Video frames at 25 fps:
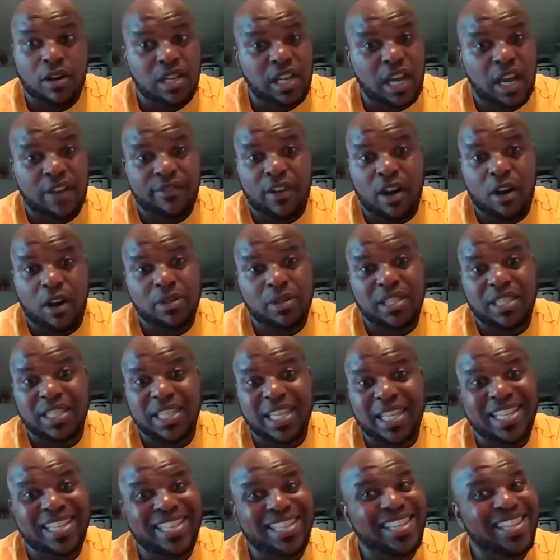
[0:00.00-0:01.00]
I've always
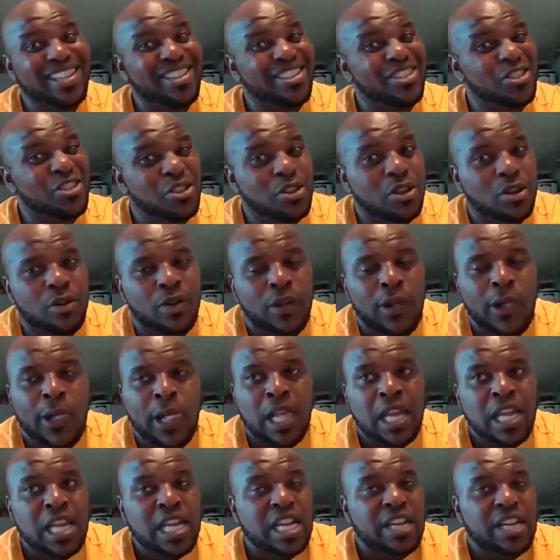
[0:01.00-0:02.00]
said years ago,
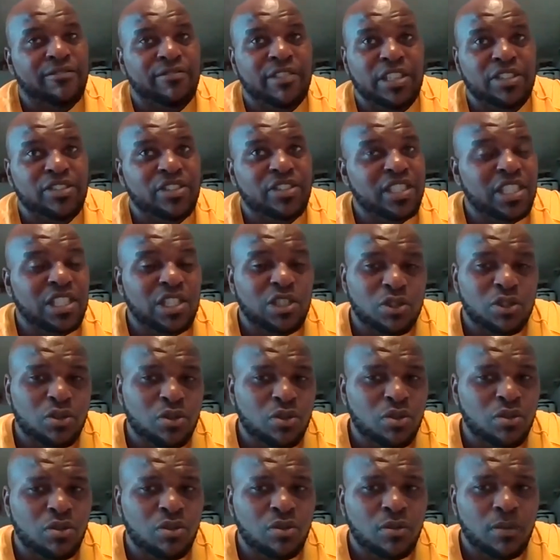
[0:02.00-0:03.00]
if there's any
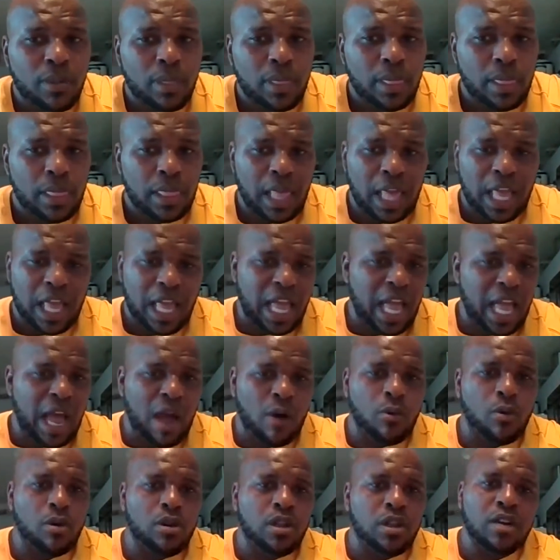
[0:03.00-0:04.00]
school I
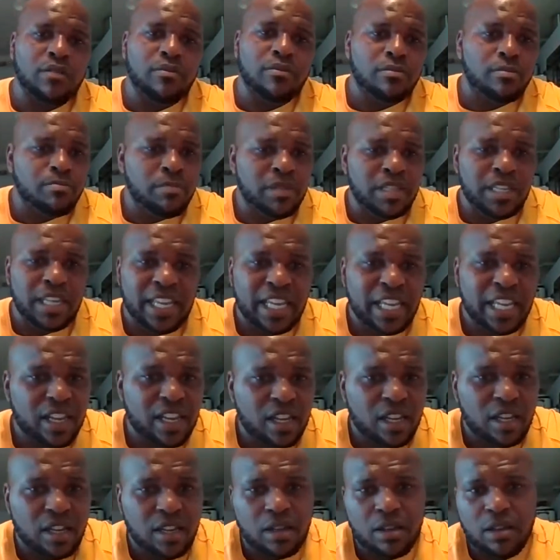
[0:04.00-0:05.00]
would love to be the head
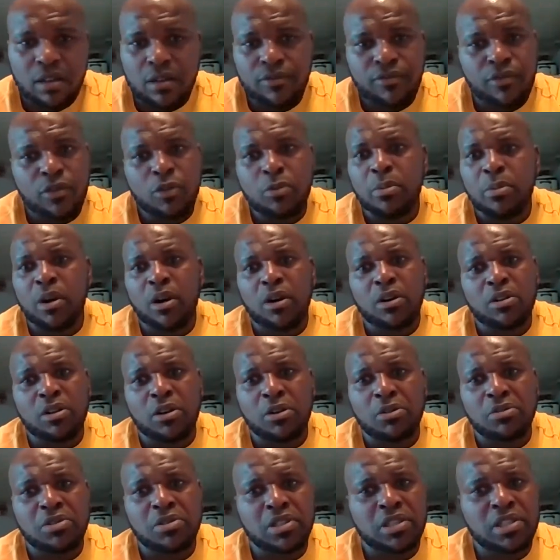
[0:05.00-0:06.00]
football
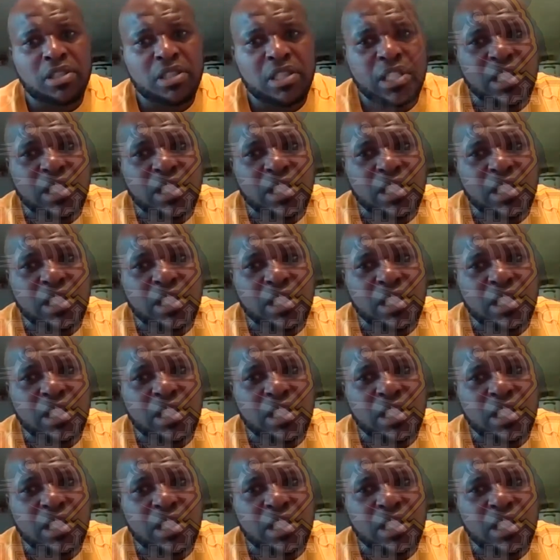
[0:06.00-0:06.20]
coach is